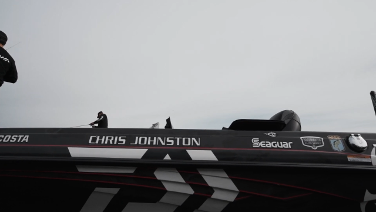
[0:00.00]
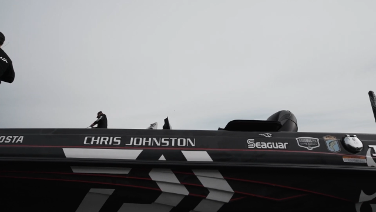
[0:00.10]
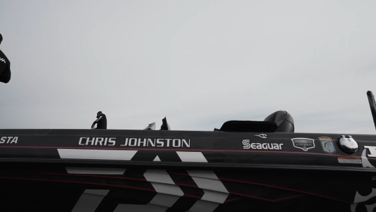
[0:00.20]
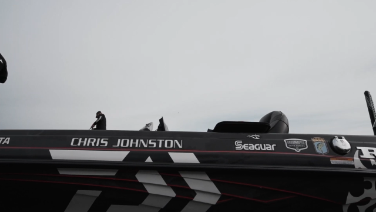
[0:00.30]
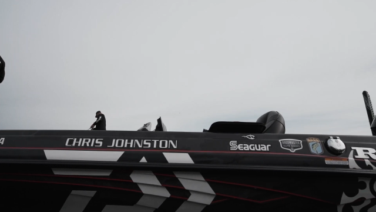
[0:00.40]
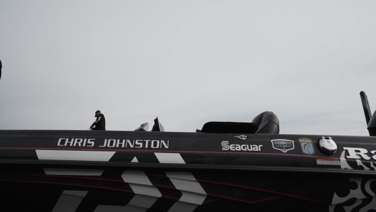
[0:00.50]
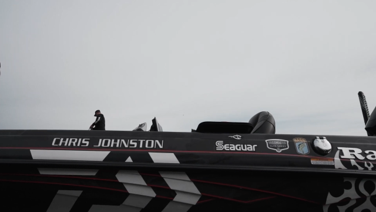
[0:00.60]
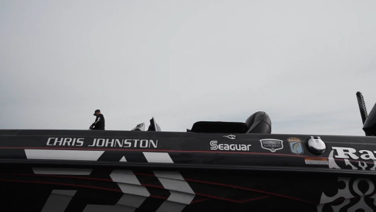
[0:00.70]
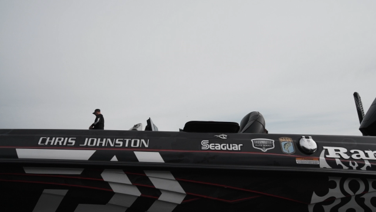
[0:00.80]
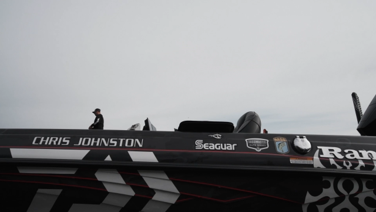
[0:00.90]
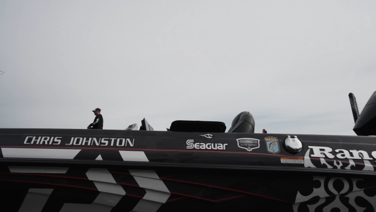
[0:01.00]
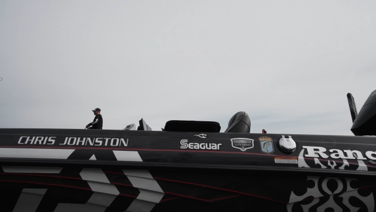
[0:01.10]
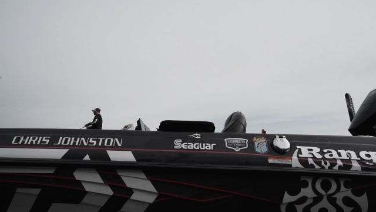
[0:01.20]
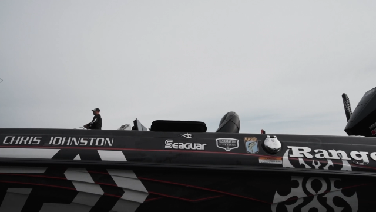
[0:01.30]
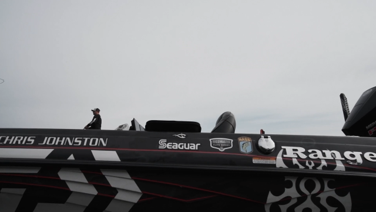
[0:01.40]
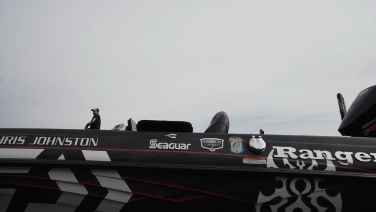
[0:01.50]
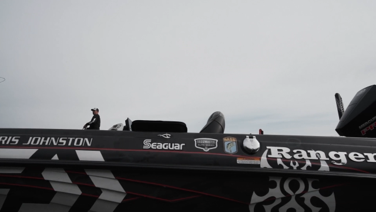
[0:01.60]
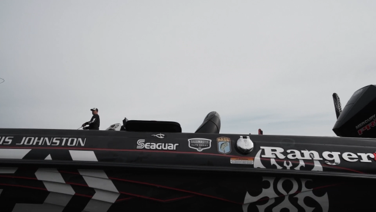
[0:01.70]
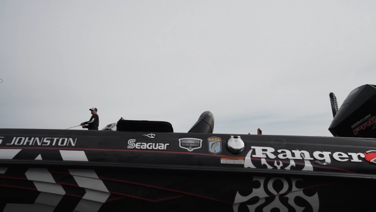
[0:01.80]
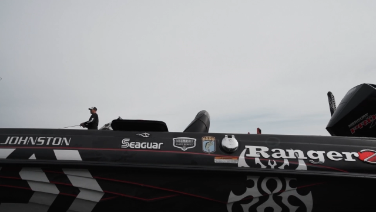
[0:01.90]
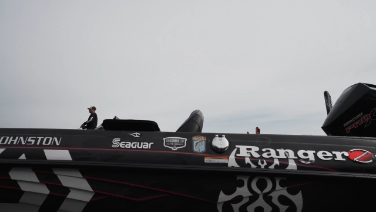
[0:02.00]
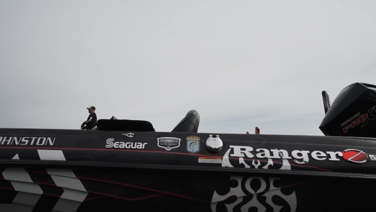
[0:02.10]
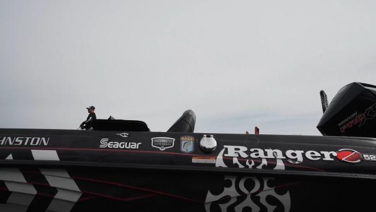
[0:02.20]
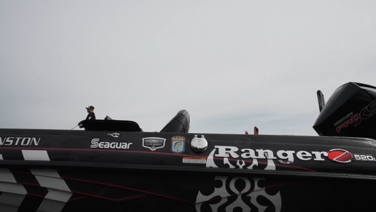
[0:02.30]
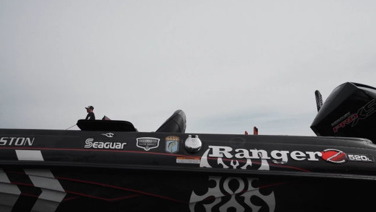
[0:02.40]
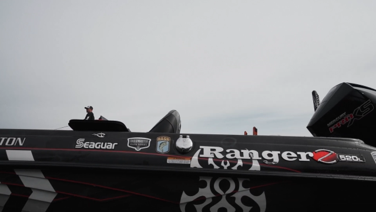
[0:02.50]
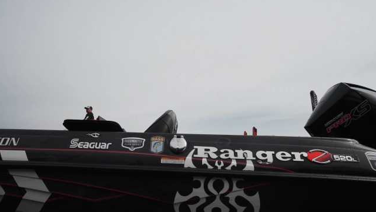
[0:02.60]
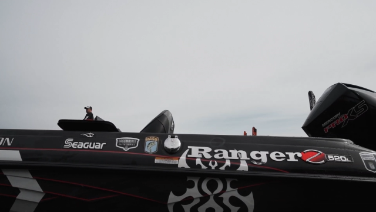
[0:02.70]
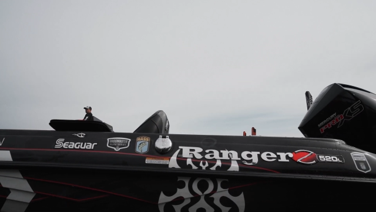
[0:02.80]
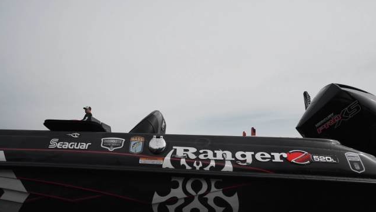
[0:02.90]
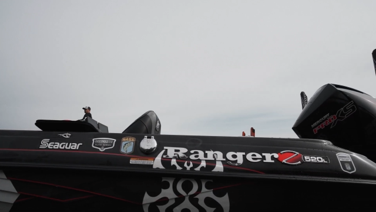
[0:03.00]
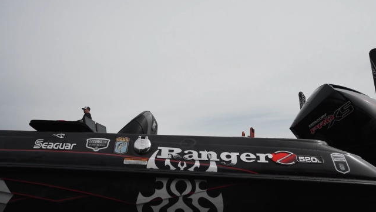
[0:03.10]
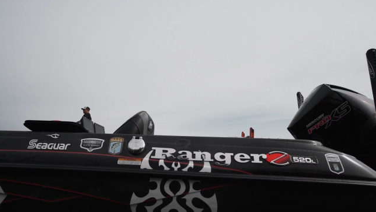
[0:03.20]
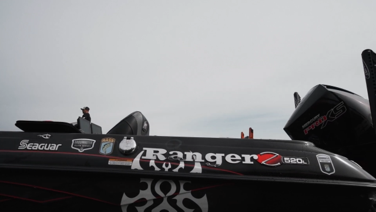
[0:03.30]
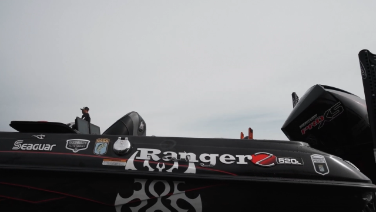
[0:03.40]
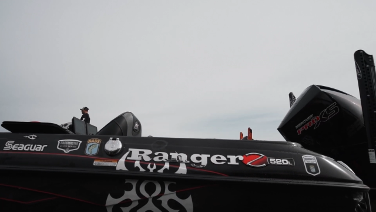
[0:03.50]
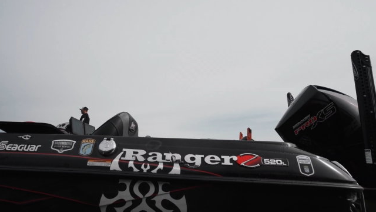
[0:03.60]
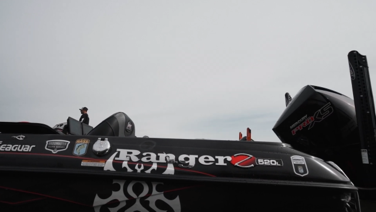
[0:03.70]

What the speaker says: No face is visible, so there are no lips to read.